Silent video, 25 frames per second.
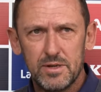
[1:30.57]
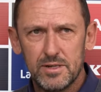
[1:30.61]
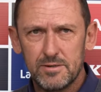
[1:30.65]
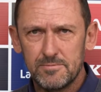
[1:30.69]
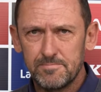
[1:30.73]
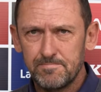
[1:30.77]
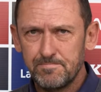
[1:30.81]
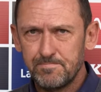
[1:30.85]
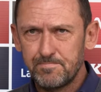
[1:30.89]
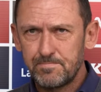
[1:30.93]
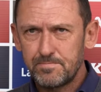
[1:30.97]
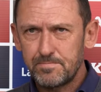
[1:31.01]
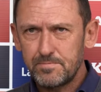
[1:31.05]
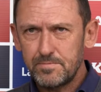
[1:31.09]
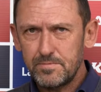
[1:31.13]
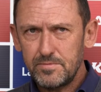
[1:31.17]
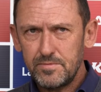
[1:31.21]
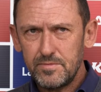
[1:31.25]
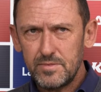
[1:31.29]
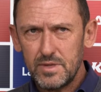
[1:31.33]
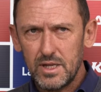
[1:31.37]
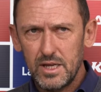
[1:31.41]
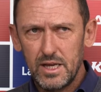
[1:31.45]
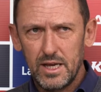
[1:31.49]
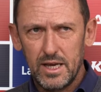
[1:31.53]

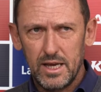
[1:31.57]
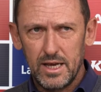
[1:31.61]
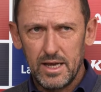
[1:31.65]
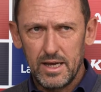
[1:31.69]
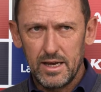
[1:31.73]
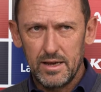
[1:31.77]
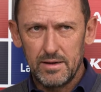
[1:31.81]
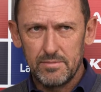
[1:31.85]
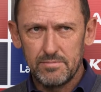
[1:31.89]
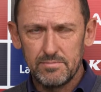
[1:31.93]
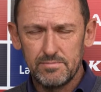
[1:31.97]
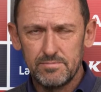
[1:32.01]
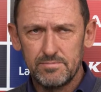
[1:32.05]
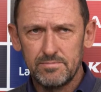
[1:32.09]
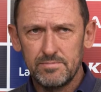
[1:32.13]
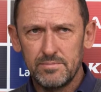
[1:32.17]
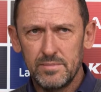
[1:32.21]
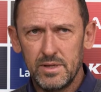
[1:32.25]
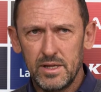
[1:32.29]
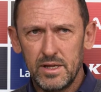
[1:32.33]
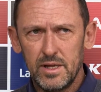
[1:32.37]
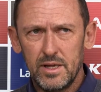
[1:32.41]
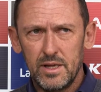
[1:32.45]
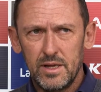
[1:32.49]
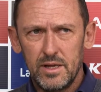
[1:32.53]
And
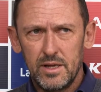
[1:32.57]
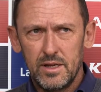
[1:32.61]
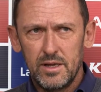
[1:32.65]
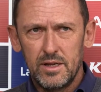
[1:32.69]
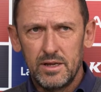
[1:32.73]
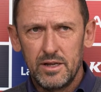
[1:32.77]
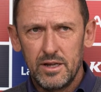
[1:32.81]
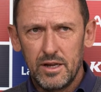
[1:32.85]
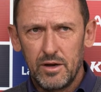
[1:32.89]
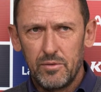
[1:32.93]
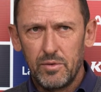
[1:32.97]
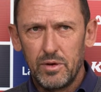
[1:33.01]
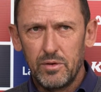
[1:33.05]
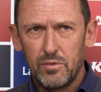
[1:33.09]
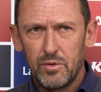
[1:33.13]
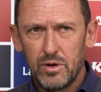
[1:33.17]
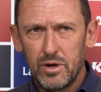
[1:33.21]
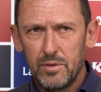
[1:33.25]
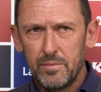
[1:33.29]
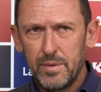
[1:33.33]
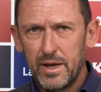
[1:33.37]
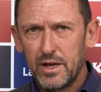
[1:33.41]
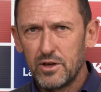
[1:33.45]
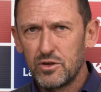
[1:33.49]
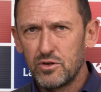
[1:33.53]
we want
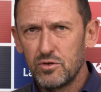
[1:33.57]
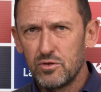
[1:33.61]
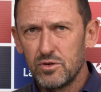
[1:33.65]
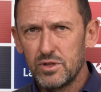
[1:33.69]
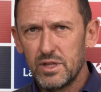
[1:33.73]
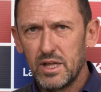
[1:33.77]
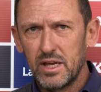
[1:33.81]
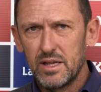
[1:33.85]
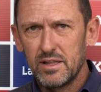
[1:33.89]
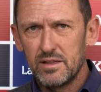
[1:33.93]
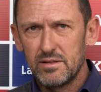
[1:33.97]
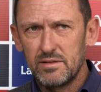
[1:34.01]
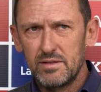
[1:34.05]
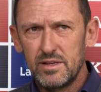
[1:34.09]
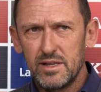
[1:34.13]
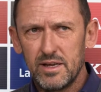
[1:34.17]
to make sure that